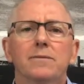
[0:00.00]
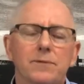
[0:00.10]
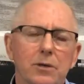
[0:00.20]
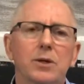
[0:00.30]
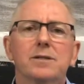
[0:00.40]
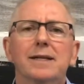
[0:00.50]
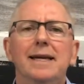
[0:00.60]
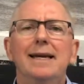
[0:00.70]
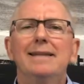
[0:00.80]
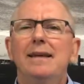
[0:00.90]
So once
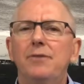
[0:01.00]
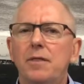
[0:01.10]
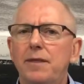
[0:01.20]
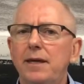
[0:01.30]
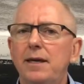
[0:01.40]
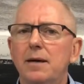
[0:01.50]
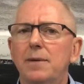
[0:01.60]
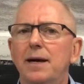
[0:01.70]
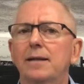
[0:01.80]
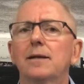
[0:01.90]
again, if you're thinking
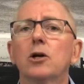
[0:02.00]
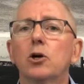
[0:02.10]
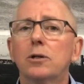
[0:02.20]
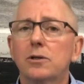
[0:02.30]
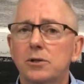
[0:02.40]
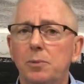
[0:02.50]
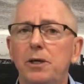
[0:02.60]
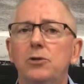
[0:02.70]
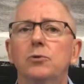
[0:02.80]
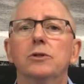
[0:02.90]
about it,
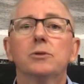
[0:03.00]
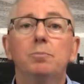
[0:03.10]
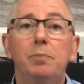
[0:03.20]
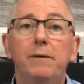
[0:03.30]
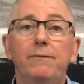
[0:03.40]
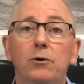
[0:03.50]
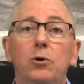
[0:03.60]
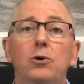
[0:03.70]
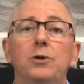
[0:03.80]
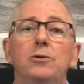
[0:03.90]
speak to us
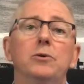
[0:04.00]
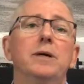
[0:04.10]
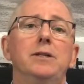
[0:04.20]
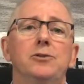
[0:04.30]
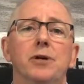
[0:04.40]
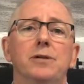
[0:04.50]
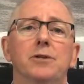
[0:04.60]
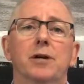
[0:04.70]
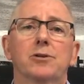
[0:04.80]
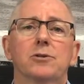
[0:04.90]
before you do any
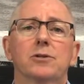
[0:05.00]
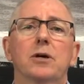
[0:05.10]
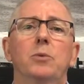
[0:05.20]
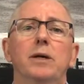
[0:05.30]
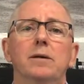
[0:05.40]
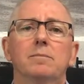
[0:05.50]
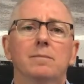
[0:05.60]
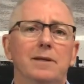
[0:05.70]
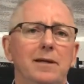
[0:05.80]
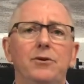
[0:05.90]
transactions, so we can
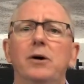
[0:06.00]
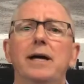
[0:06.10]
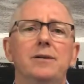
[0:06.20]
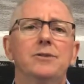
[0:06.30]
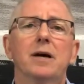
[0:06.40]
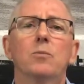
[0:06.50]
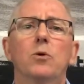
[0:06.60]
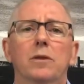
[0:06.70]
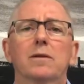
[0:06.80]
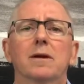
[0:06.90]
give you a heads up
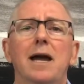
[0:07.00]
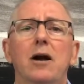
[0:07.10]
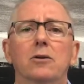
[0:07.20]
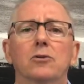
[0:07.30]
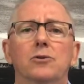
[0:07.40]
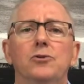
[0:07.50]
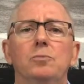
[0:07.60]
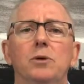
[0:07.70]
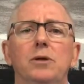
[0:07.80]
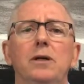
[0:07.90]
what the outlook should
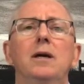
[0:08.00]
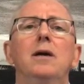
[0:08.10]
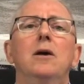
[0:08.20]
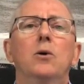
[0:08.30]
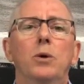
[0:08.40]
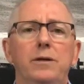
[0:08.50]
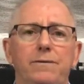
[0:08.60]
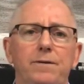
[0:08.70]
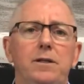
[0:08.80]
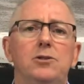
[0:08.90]
be when you've
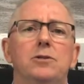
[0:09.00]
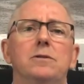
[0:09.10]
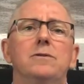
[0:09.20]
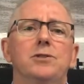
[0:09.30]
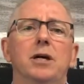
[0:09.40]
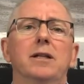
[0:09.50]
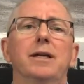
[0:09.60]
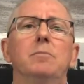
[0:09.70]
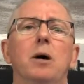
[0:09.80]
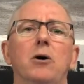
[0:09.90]
finished selling
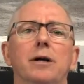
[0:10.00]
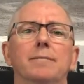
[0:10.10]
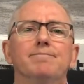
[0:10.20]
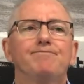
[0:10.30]
and buying.